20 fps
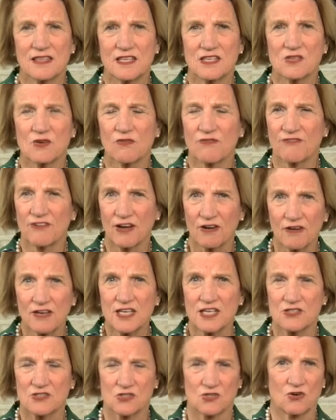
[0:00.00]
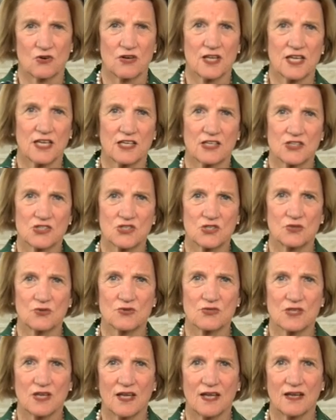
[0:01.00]
think these are very concerning
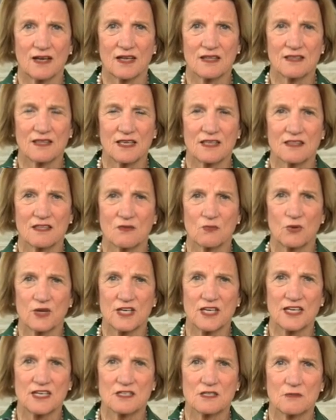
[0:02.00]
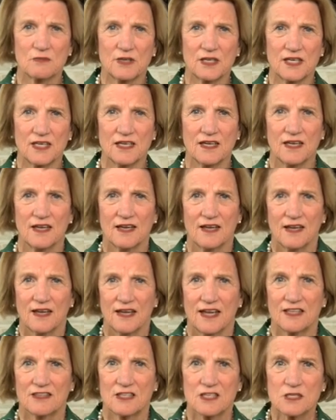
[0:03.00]
issues, and I think that we need to be,
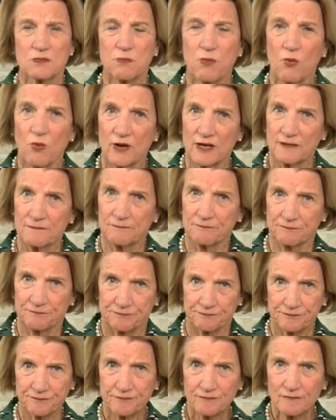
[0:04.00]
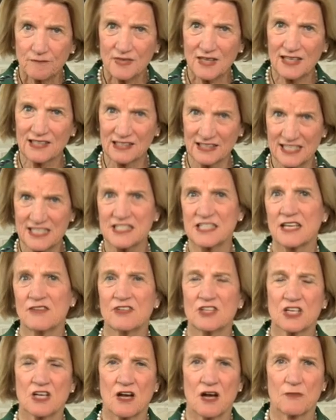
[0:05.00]
at this point, at least
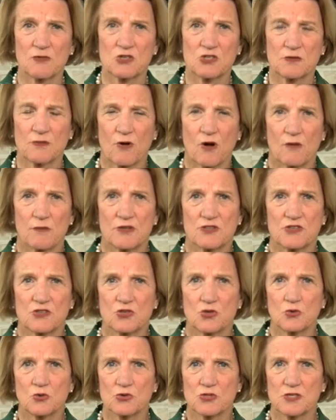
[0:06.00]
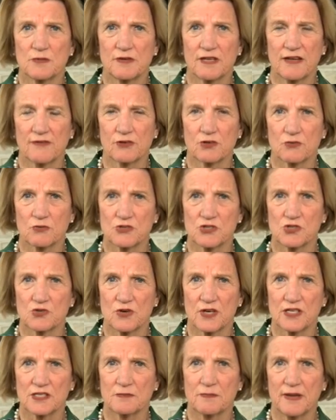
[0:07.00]
giving the Commerce Department the tools to be able to
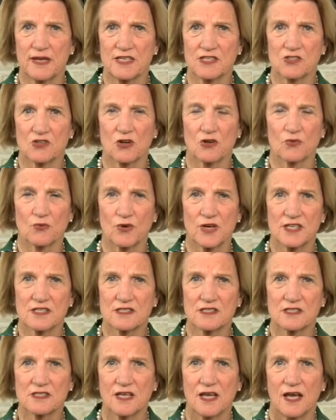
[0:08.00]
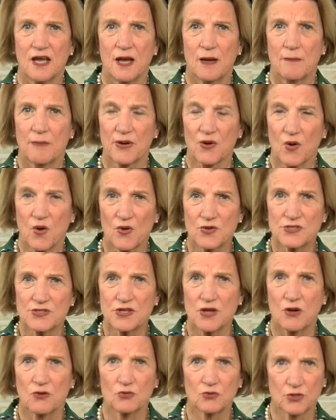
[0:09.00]
restrict based on risks, but
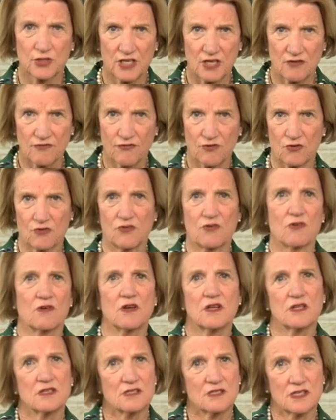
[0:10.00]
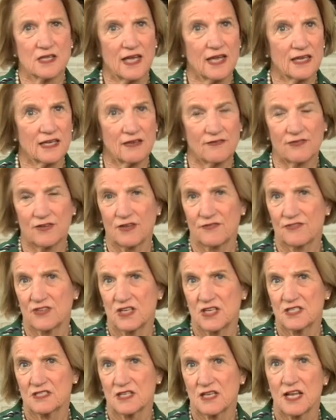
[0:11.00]
also looking further and saying if
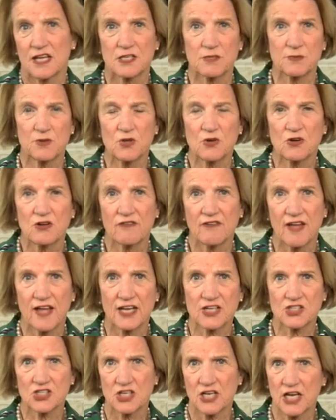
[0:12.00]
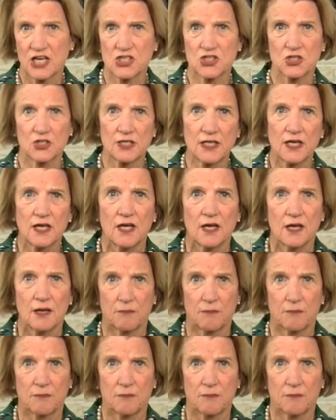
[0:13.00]
is the next punitive action actually